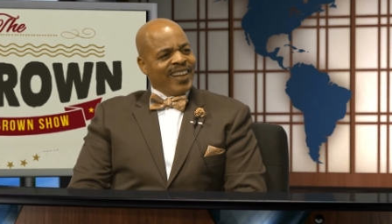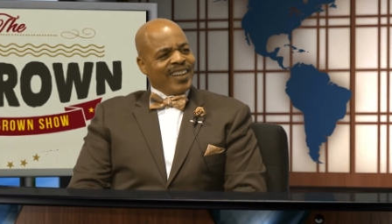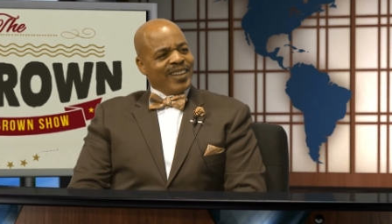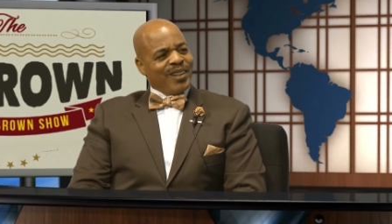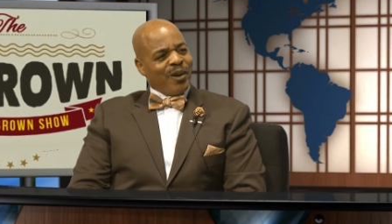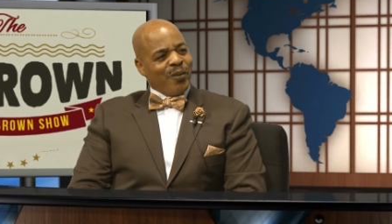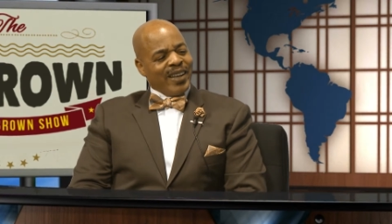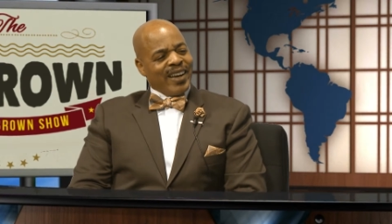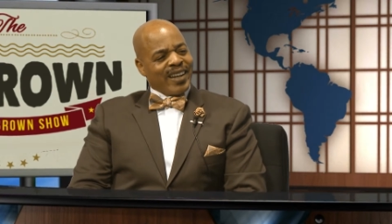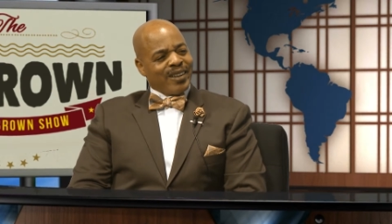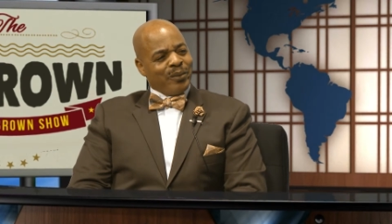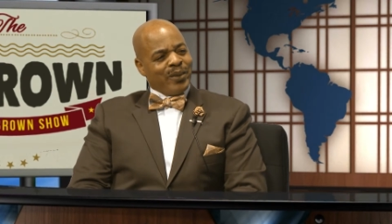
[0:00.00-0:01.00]
We
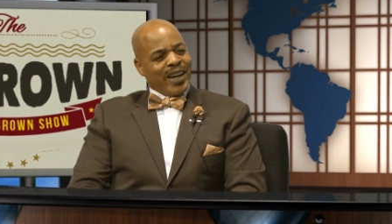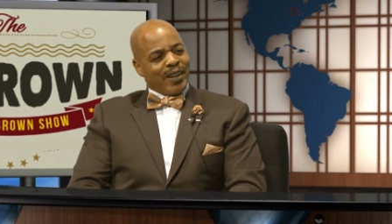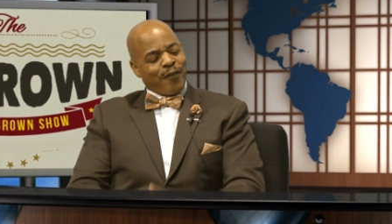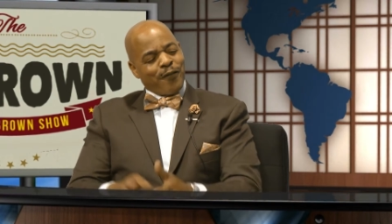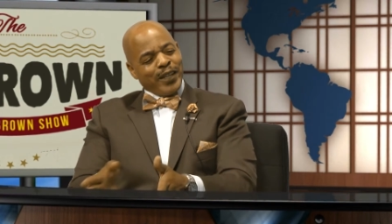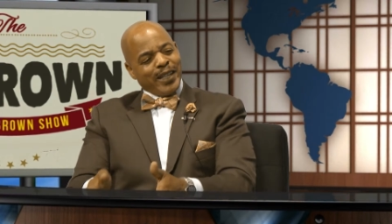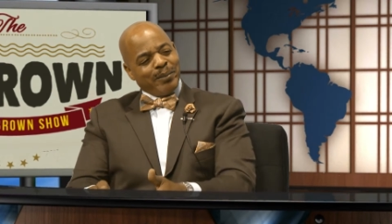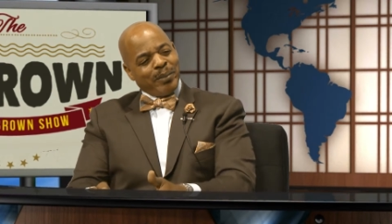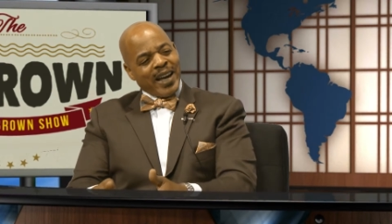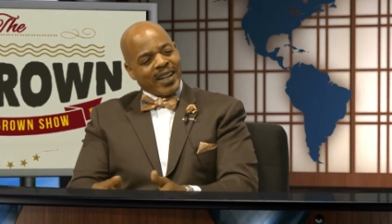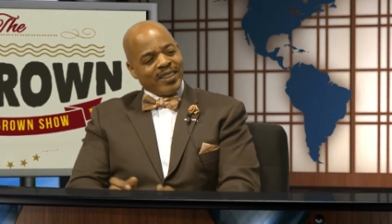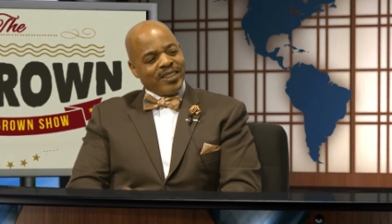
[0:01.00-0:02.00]
got to feed
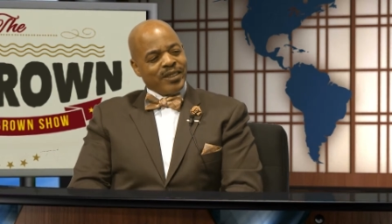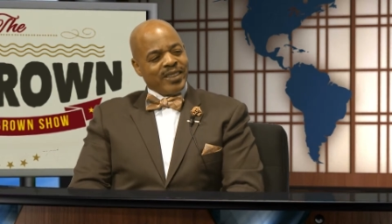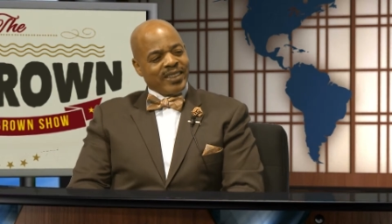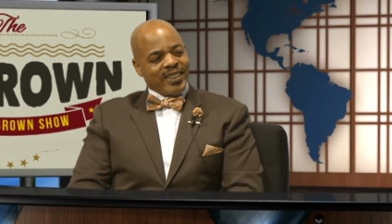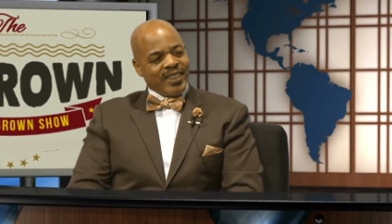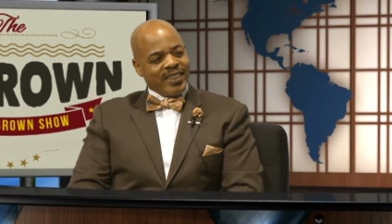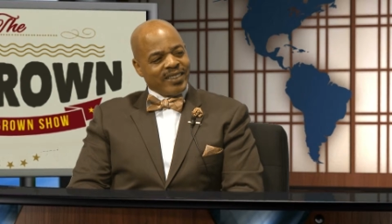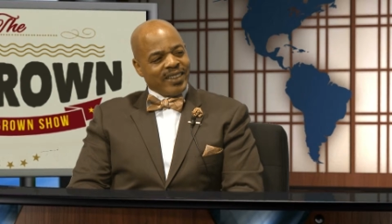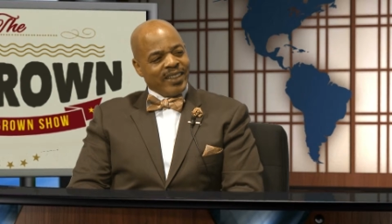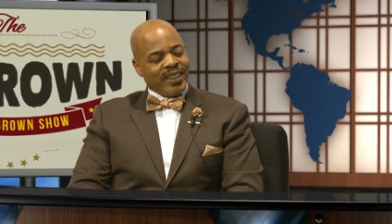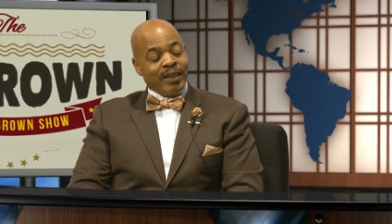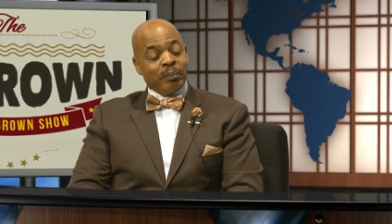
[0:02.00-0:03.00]
back into the kids,
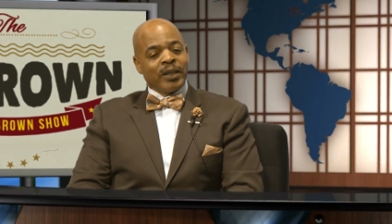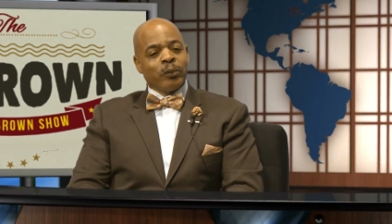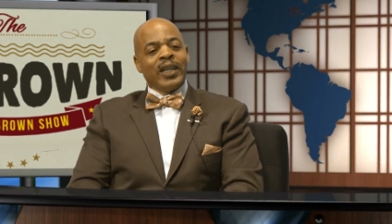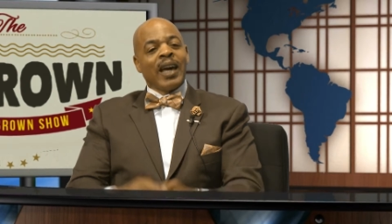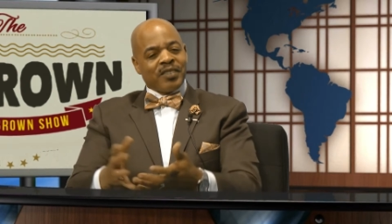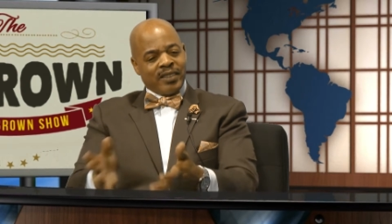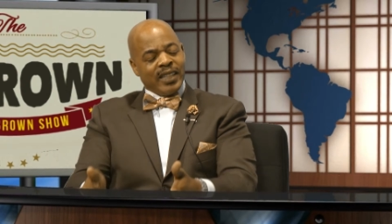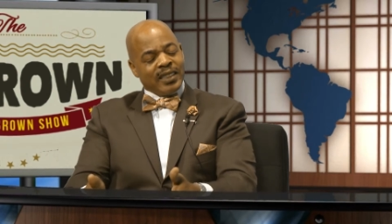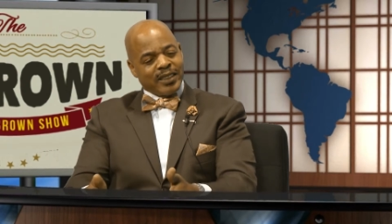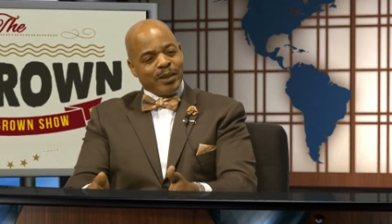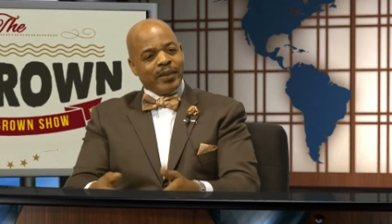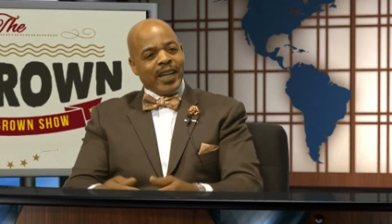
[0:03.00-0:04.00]
but we have to
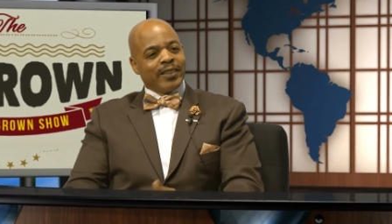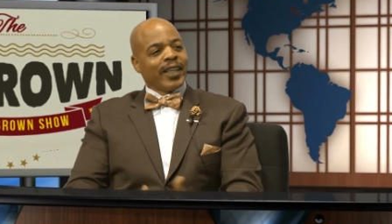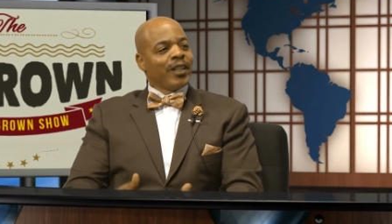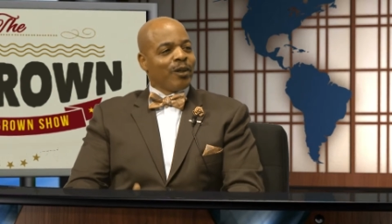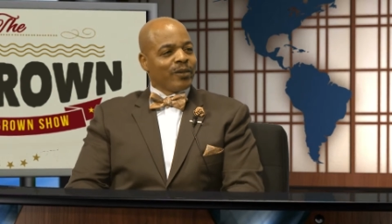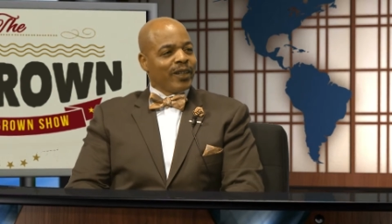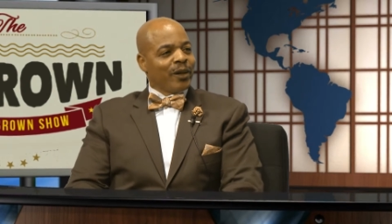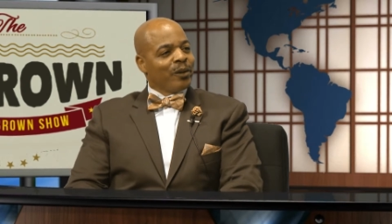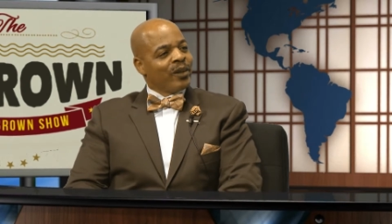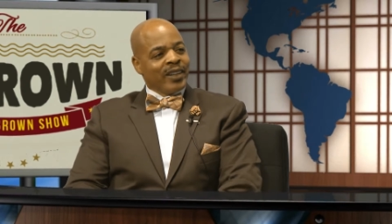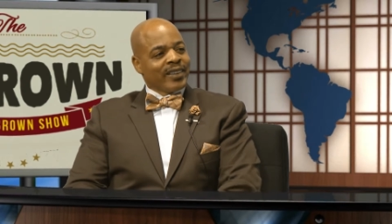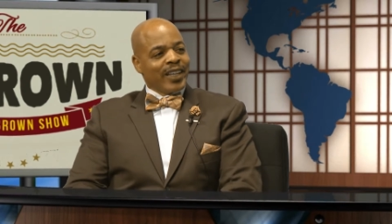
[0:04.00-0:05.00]
teach them that. They don't know.
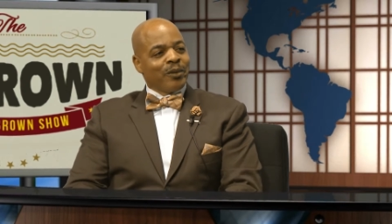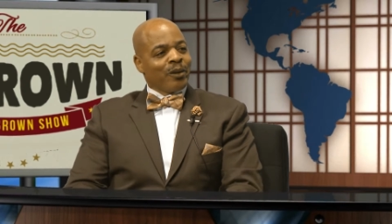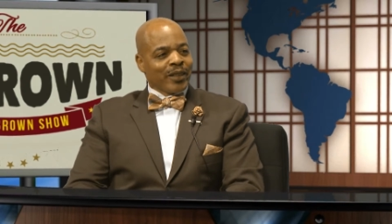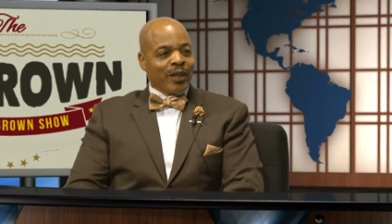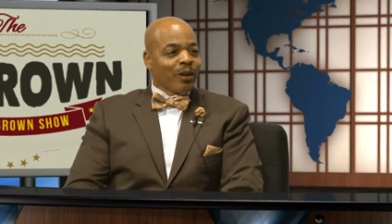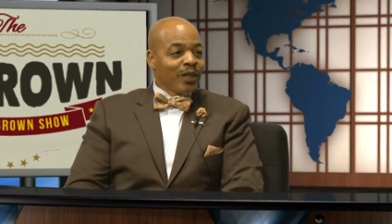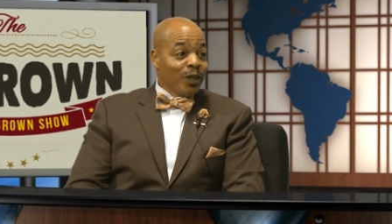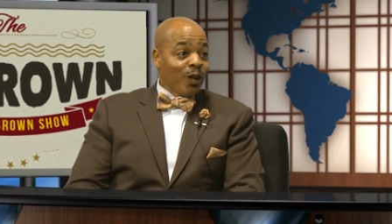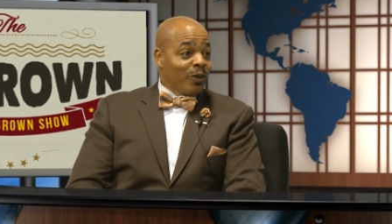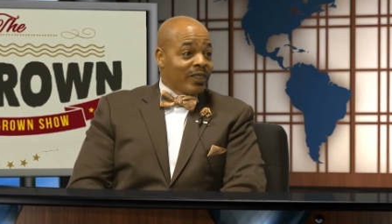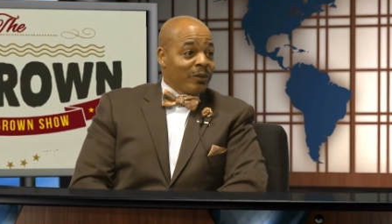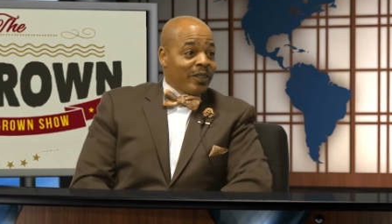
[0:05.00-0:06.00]
They only know
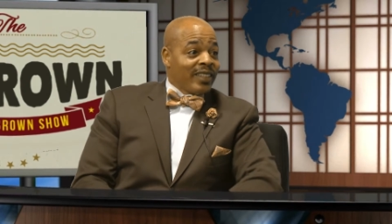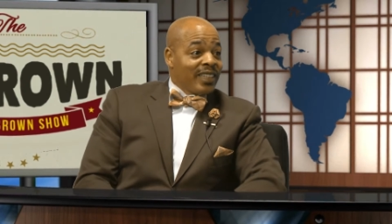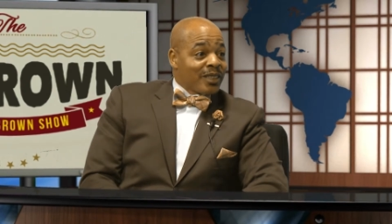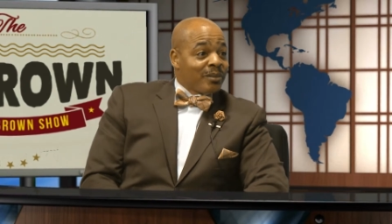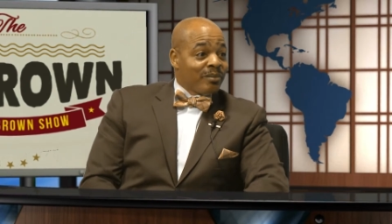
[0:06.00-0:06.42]
what we teach them.